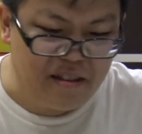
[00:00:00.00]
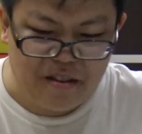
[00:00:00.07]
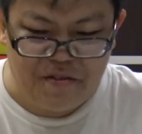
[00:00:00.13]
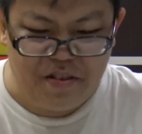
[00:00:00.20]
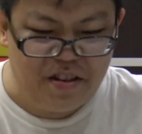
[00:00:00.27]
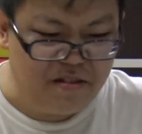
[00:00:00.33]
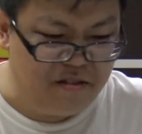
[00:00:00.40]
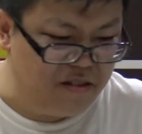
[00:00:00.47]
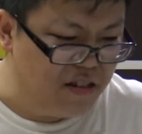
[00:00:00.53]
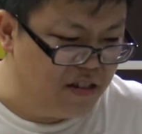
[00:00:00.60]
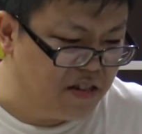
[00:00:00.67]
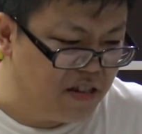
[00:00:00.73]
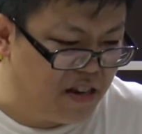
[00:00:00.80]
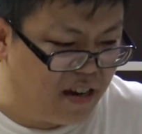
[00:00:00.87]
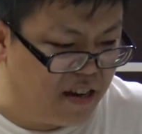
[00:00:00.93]
I mean,
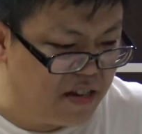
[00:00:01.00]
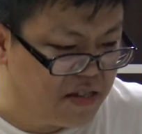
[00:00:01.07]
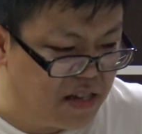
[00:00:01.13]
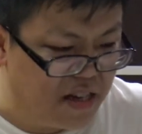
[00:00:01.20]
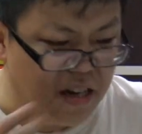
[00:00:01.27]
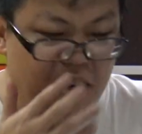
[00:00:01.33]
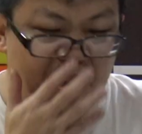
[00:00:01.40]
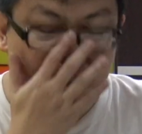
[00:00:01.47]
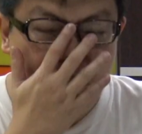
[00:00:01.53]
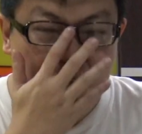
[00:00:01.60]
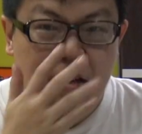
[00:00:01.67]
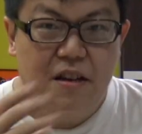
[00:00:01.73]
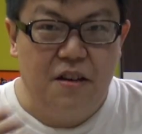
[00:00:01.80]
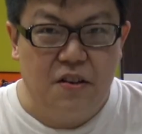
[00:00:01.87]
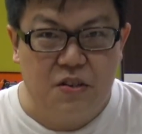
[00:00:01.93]
it has
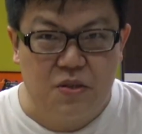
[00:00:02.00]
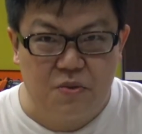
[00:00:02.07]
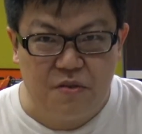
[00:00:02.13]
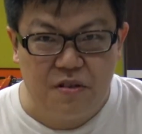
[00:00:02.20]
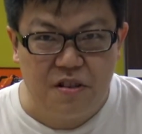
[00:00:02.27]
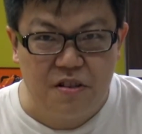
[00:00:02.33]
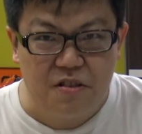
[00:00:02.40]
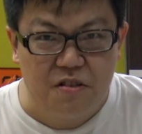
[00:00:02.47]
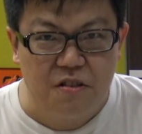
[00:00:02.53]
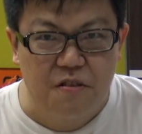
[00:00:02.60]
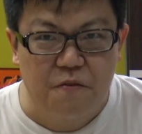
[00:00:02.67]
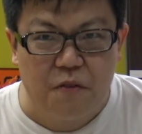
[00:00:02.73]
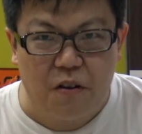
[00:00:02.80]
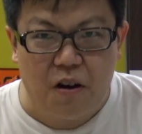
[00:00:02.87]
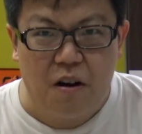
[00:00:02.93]
it's really
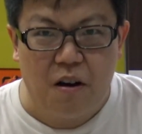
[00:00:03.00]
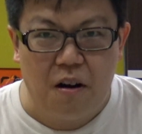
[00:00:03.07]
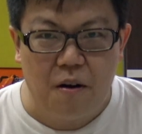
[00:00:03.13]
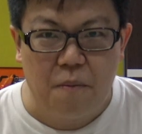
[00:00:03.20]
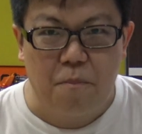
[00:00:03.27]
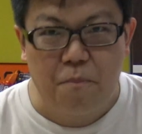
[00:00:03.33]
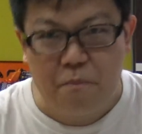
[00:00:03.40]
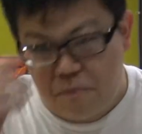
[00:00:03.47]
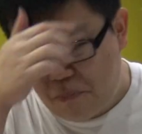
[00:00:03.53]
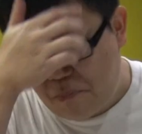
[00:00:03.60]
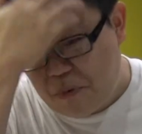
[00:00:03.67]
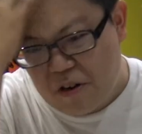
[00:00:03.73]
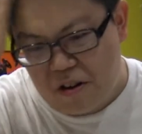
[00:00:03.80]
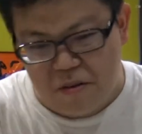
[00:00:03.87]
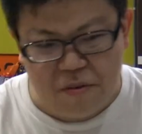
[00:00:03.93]
good for
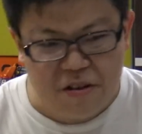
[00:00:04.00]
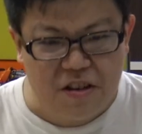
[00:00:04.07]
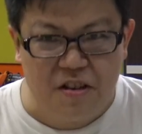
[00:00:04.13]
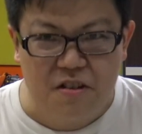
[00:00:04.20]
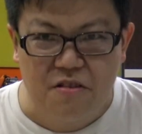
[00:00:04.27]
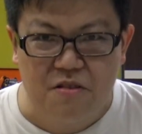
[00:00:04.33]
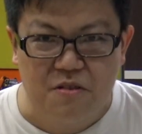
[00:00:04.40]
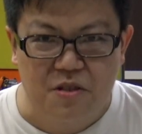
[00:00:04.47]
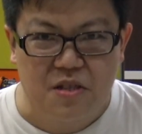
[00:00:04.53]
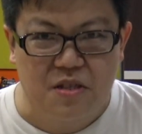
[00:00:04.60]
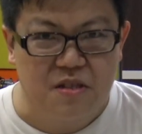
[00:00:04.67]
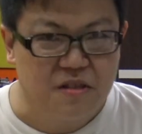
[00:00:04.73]
portable use.